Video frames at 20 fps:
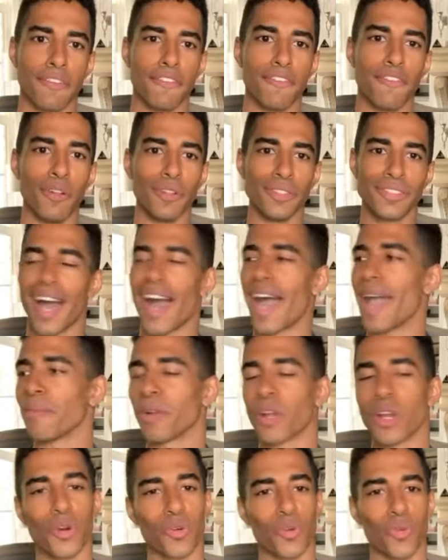full time
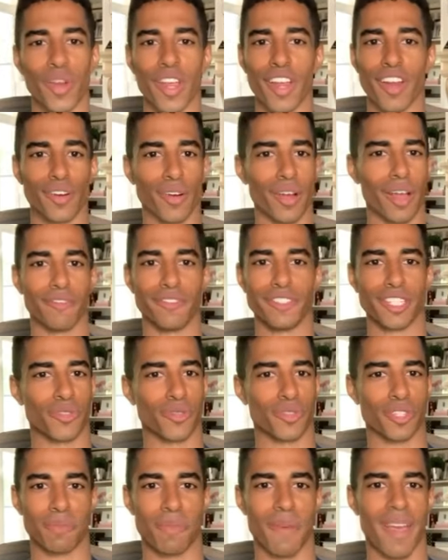career of
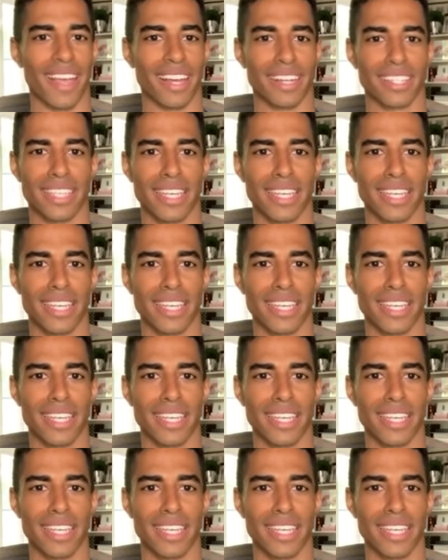disrespect.